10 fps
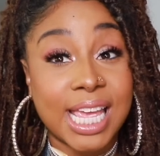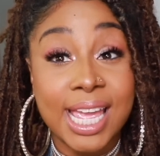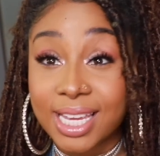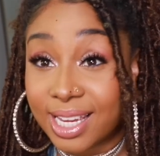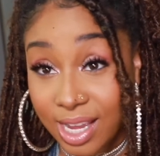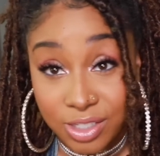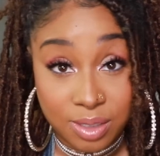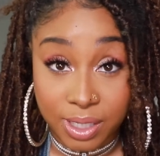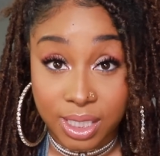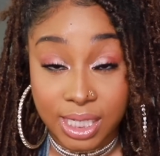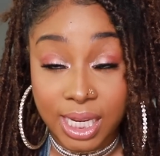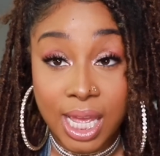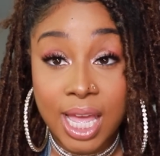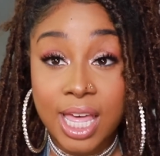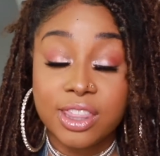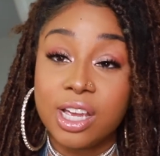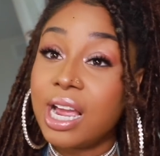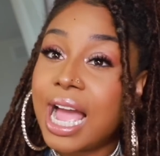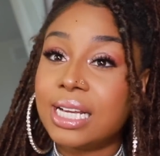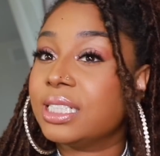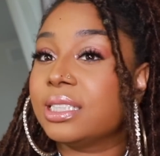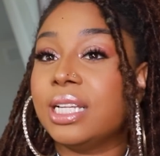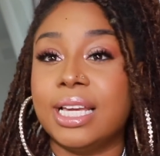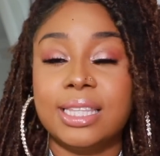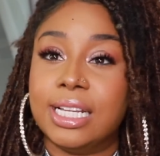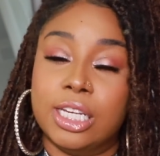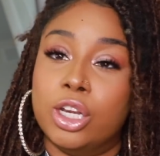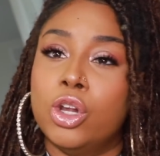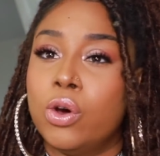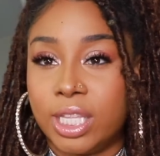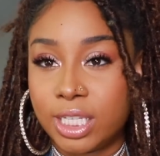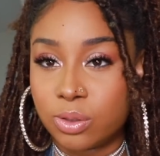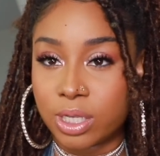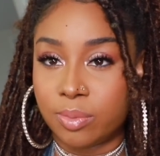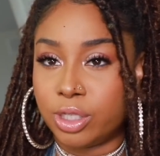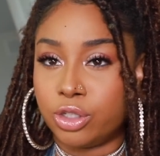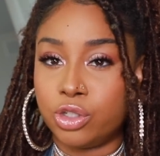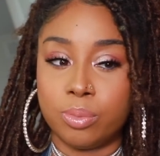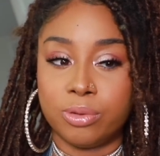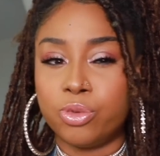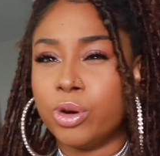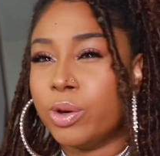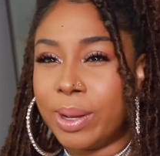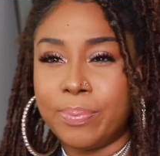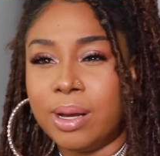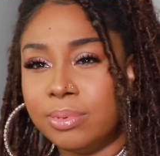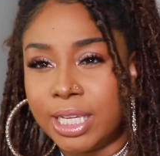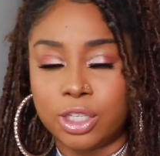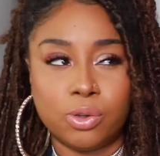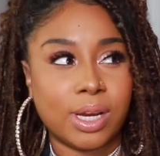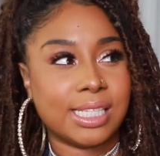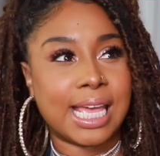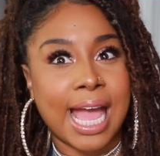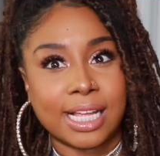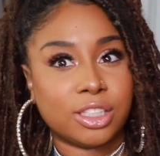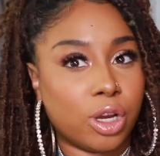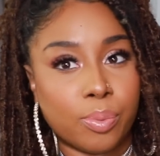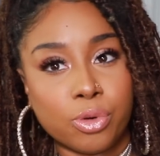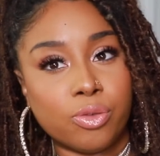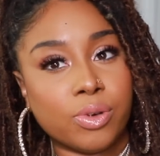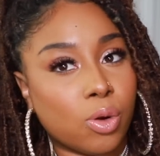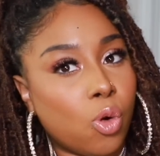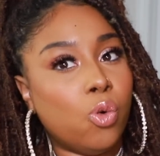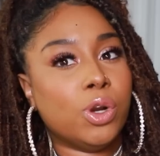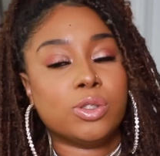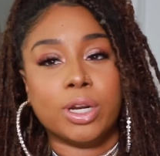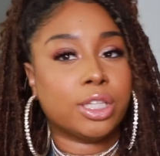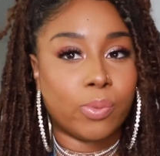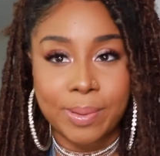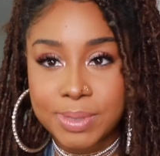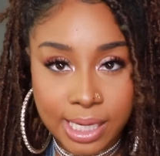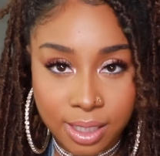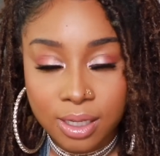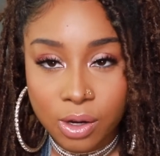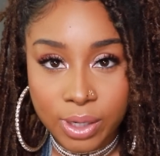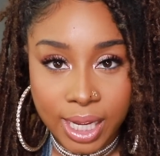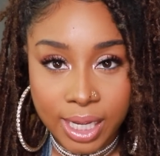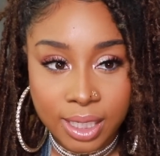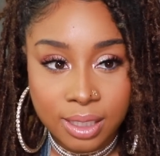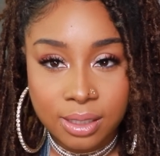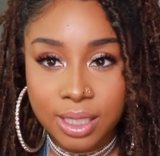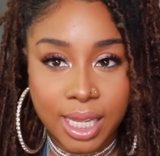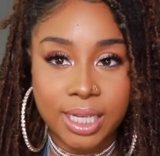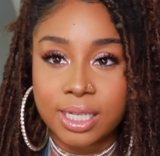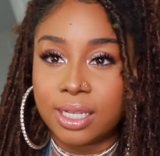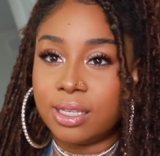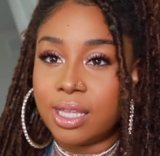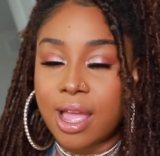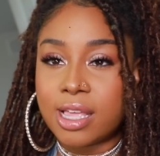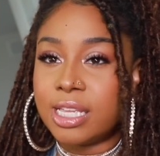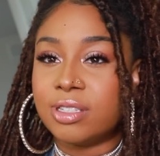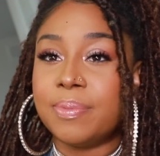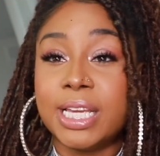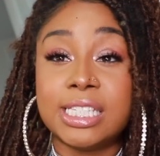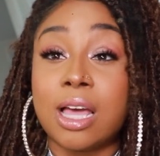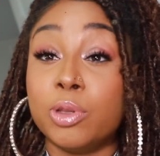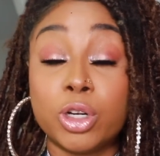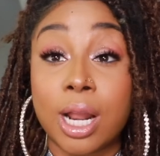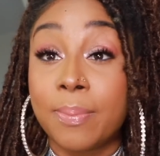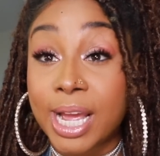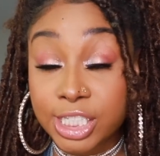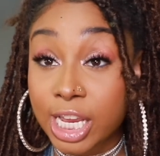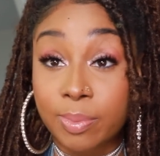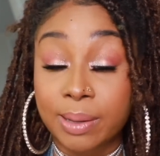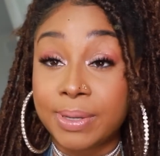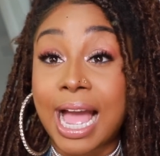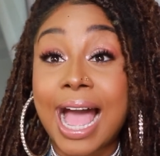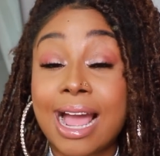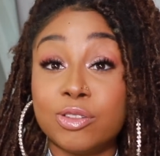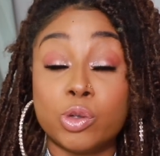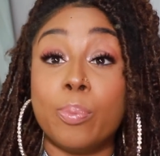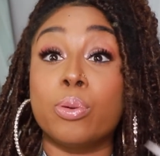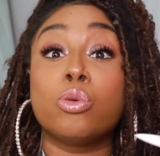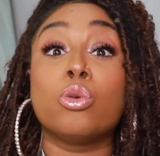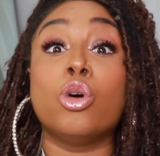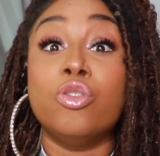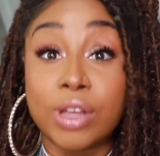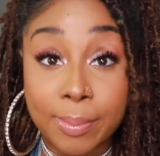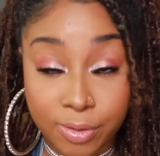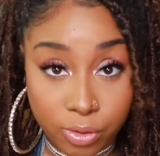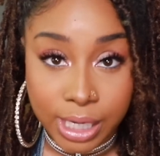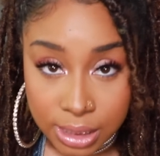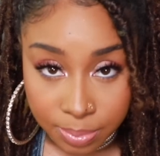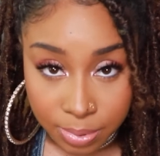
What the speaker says: taking accountability. They're acting like they didn't know that this was gonna be the shoot. Before it went public, you guys had to approve it. Who is running the website, okay? Like, if something is uploaded on my channel, baby, I have to approve it before it gets